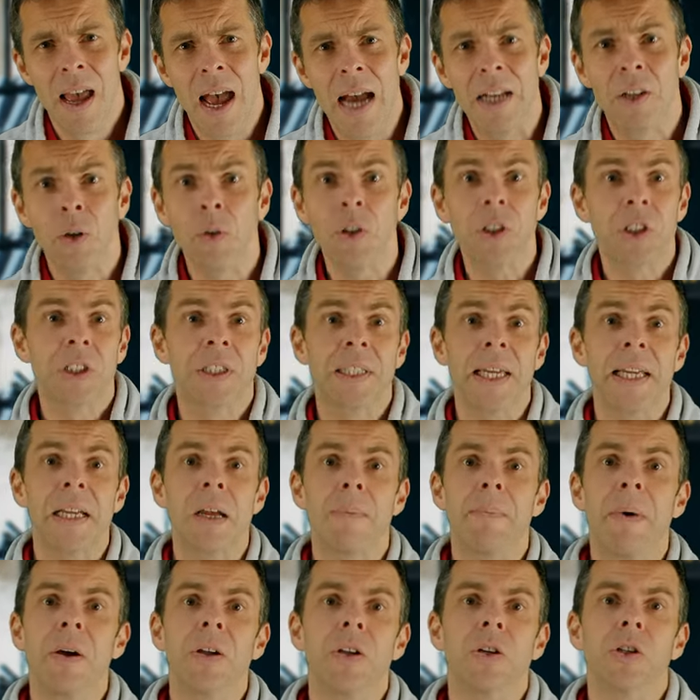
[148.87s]
And don't just think
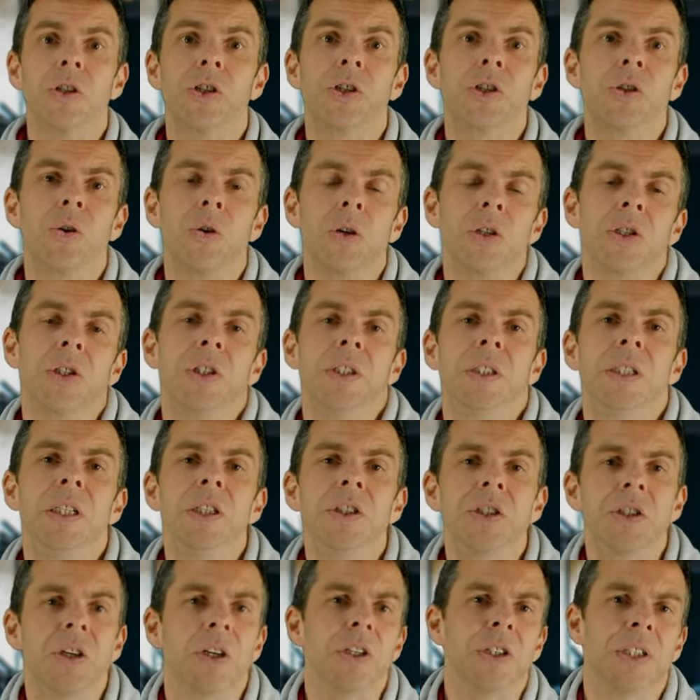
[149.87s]
about your shorts and
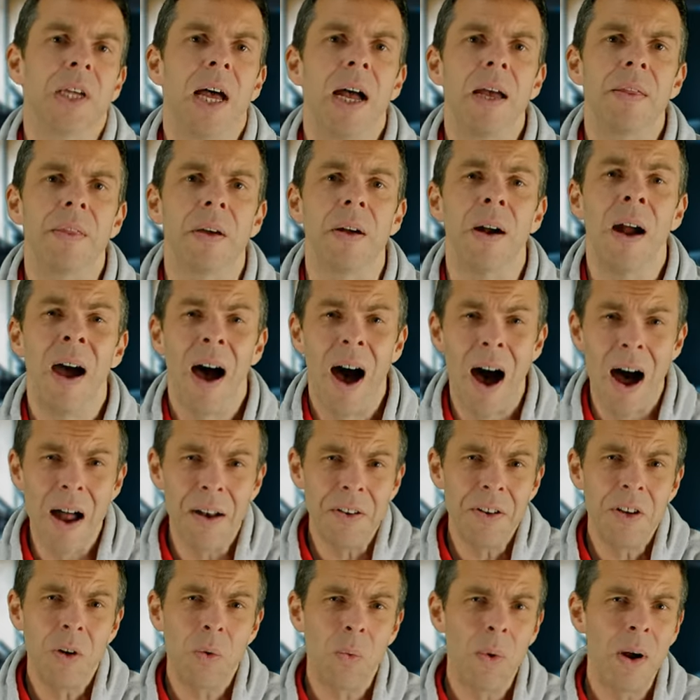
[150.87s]
t-shirts either.
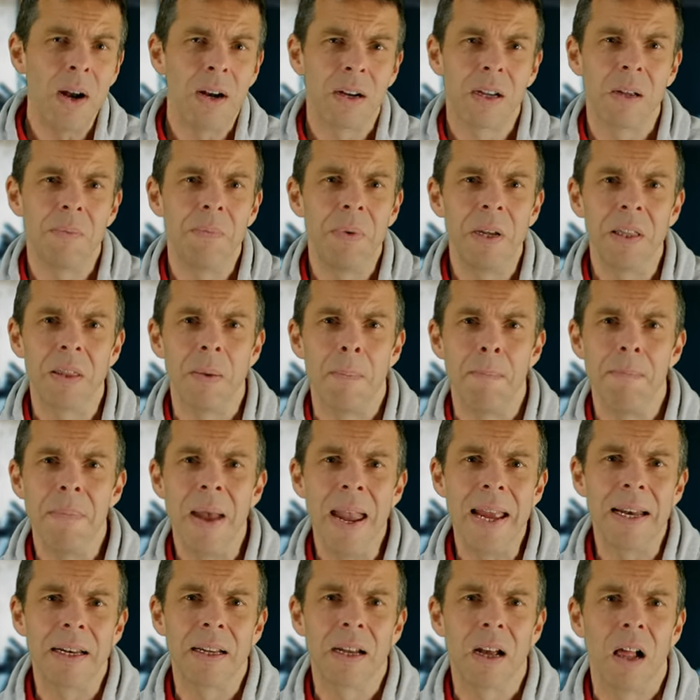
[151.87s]
Underwear can be the
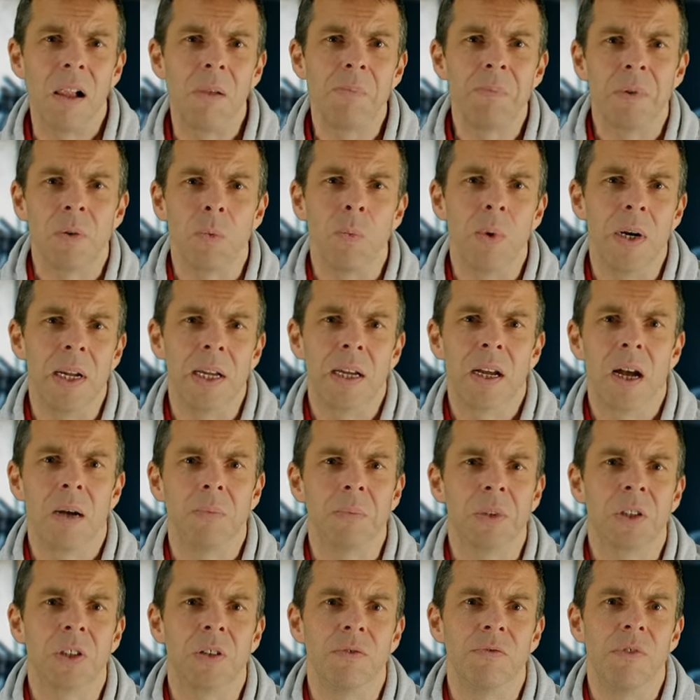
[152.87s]
main culprit when it
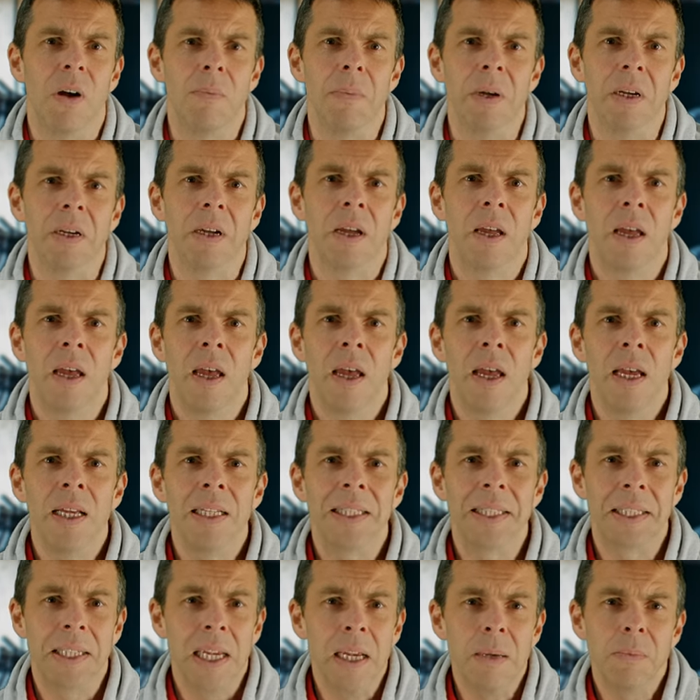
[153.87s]
comes to rubbing.
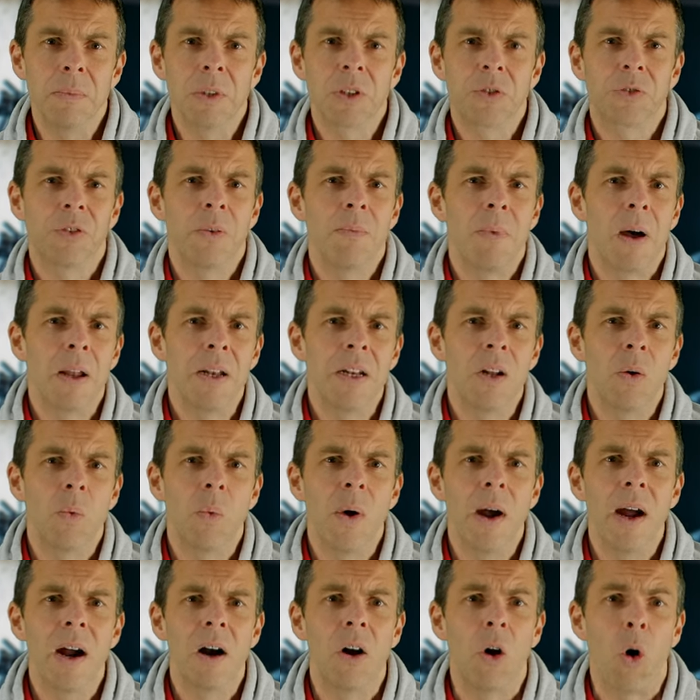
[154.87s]
Seams from
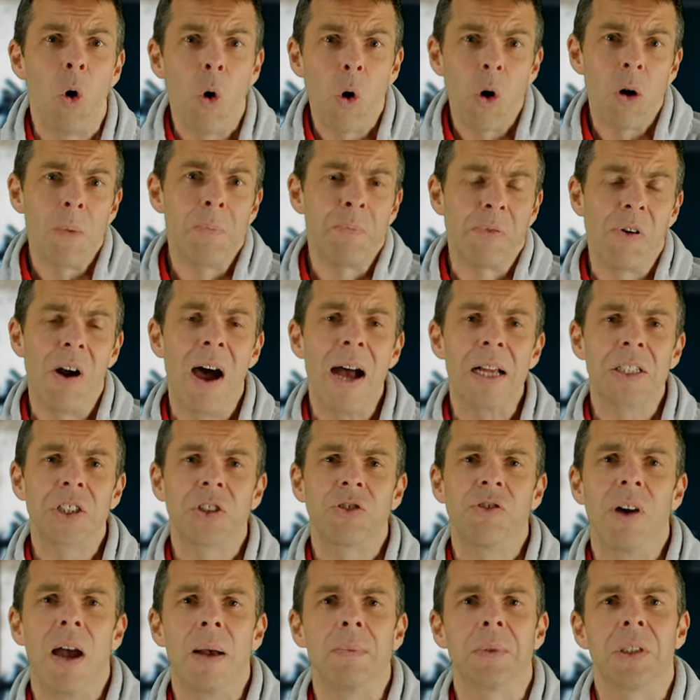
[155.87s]
underwear or brass
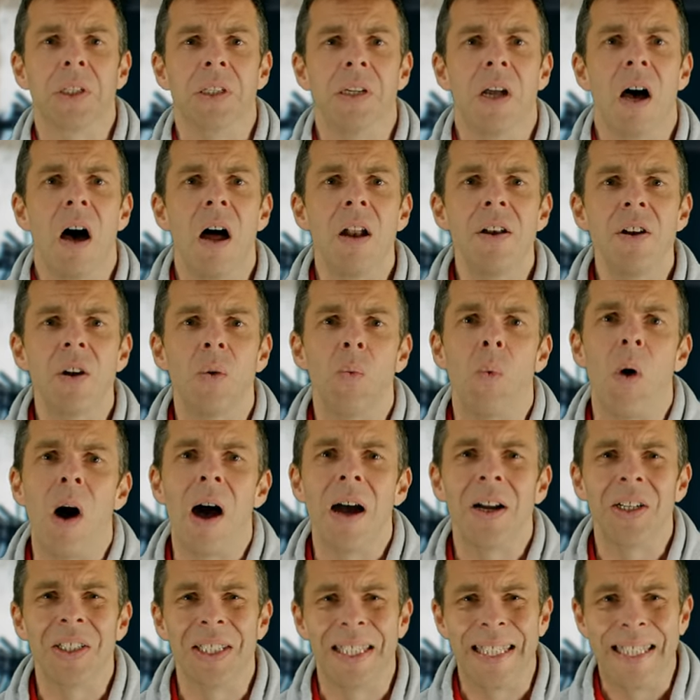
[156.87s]
straps and
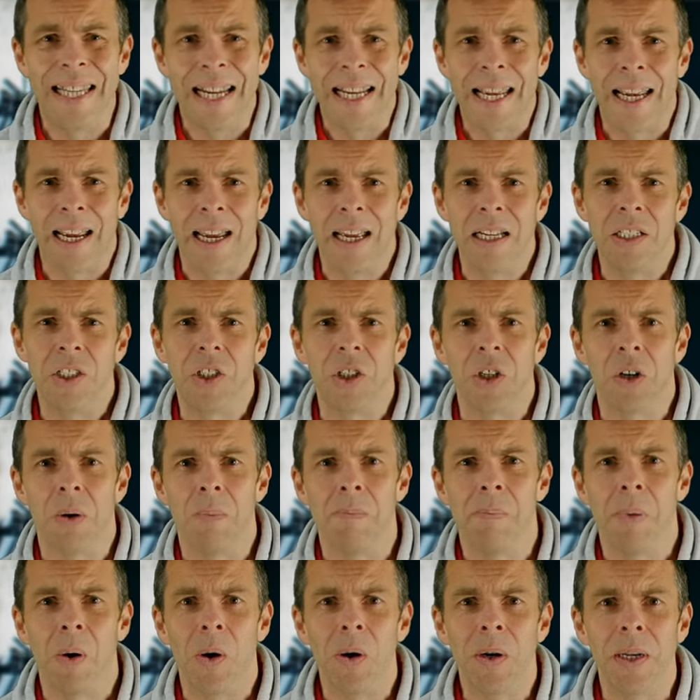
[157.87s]
underwires digging into your
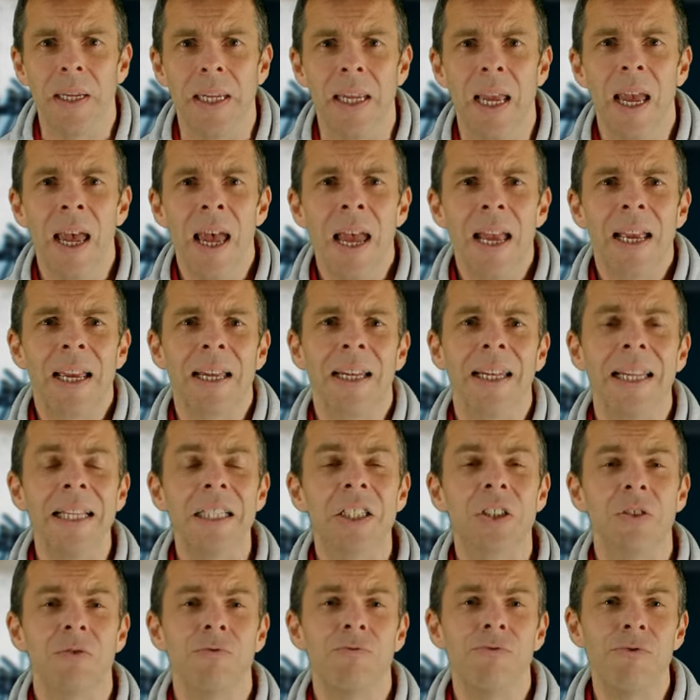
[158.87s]
body can
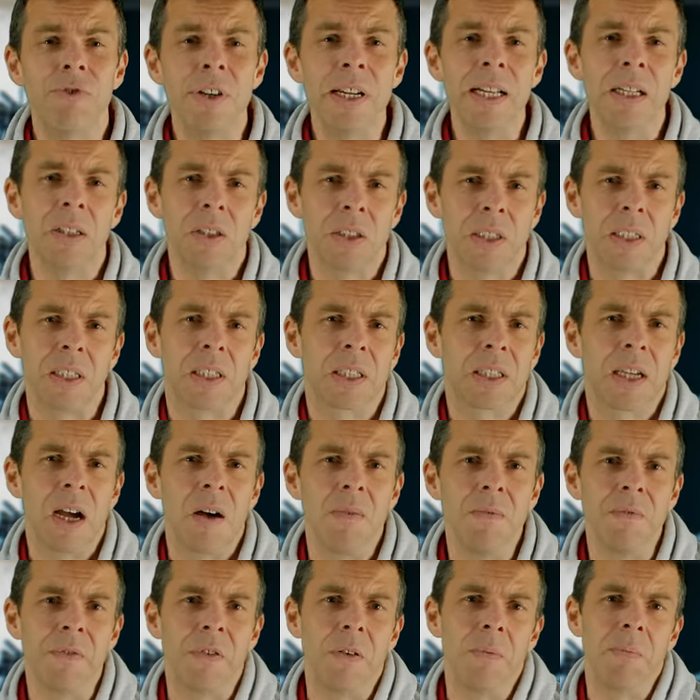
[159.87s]
lead to real
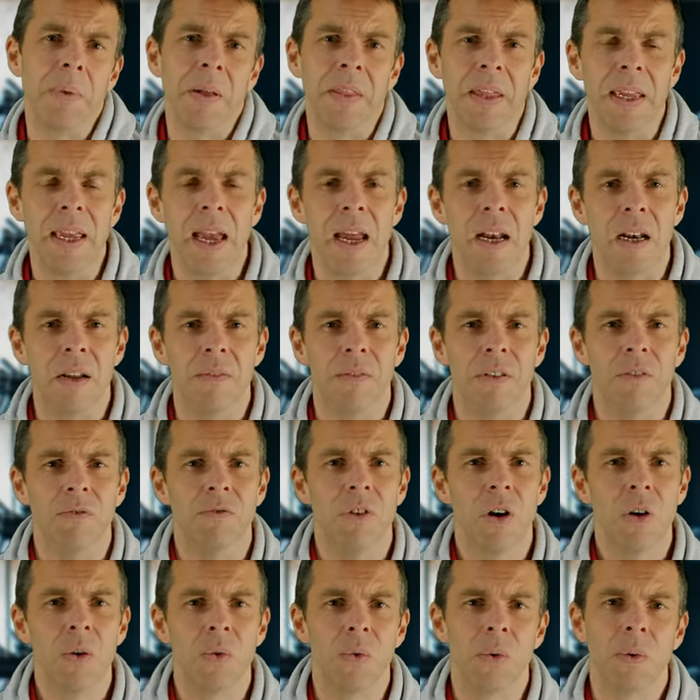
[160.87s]
discomfort by the end of a
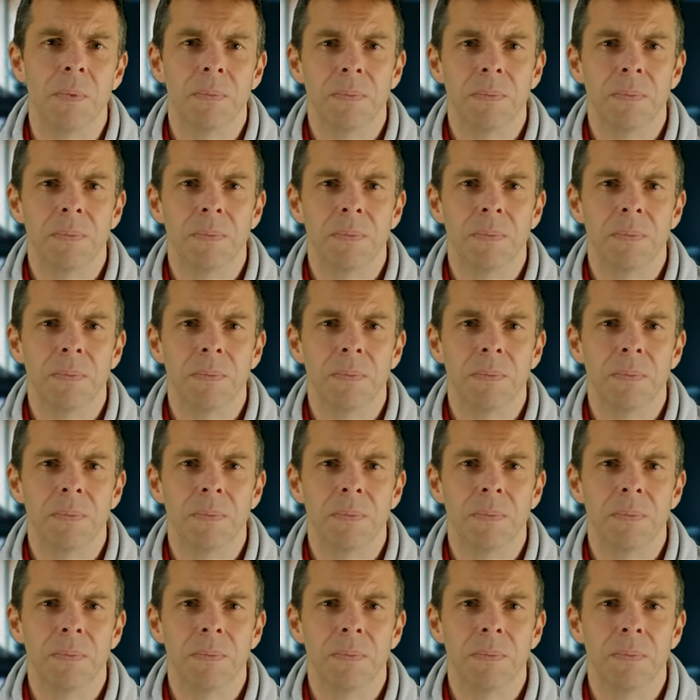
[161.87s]
row.